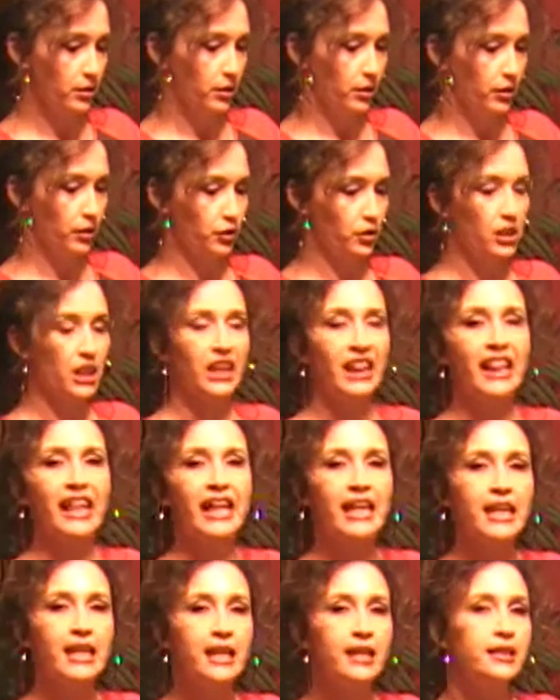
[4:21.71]
There's the
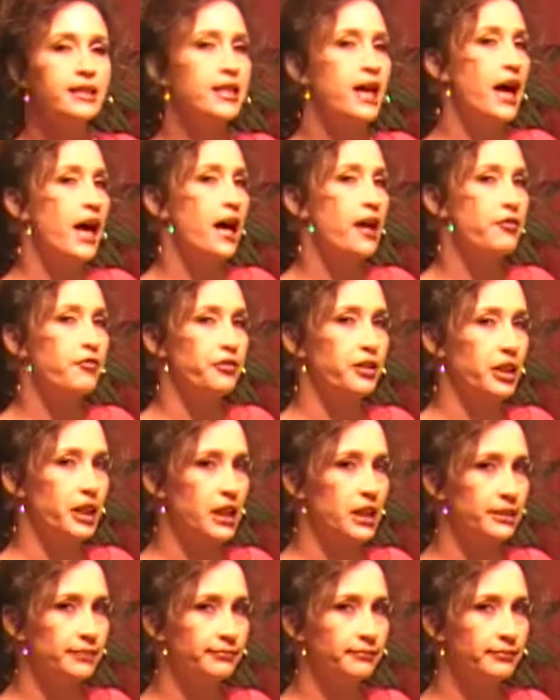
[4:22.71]
Lady Godiva.
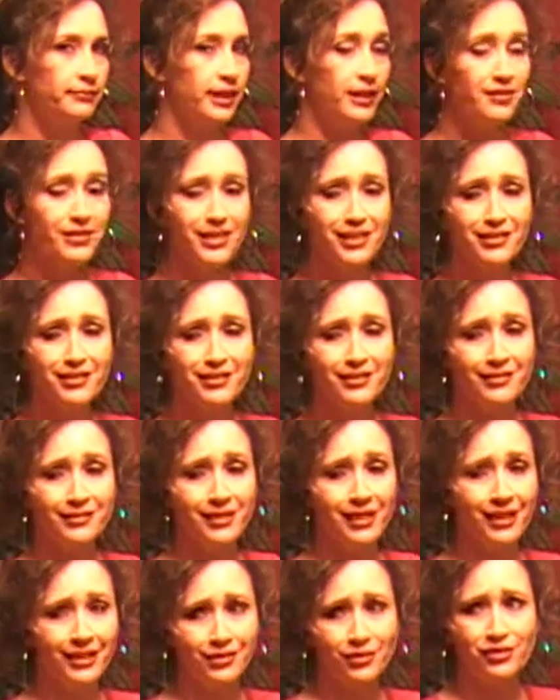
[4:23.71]
How sexy is
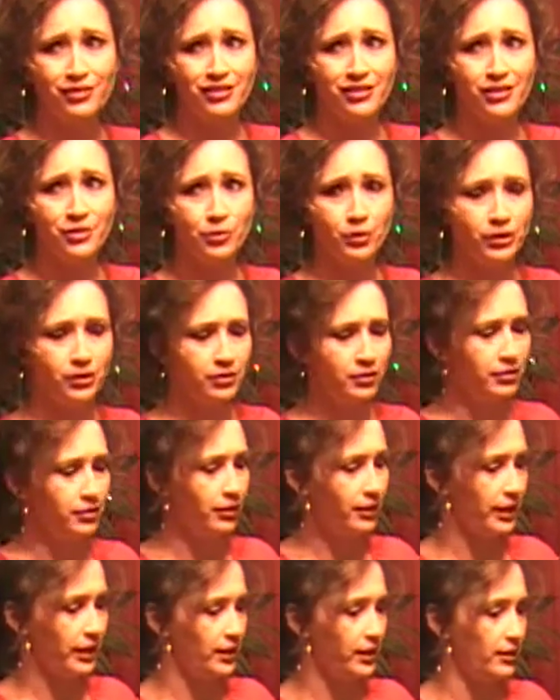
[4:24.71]
that? Don't you just want to do the
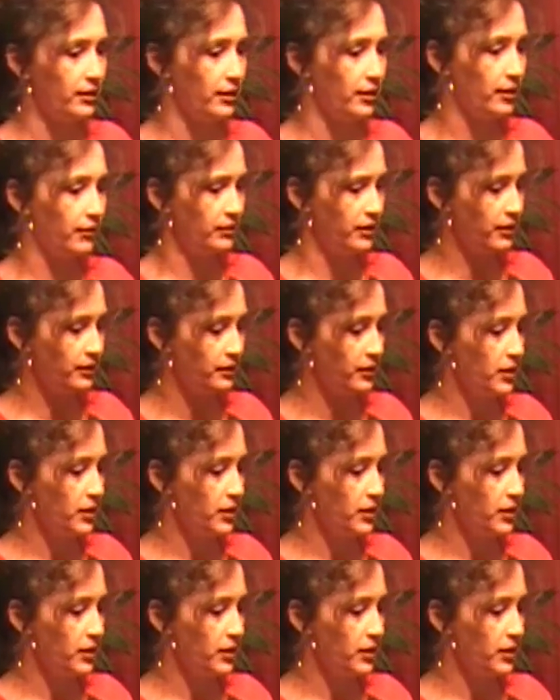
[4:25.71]
Lady Godiva?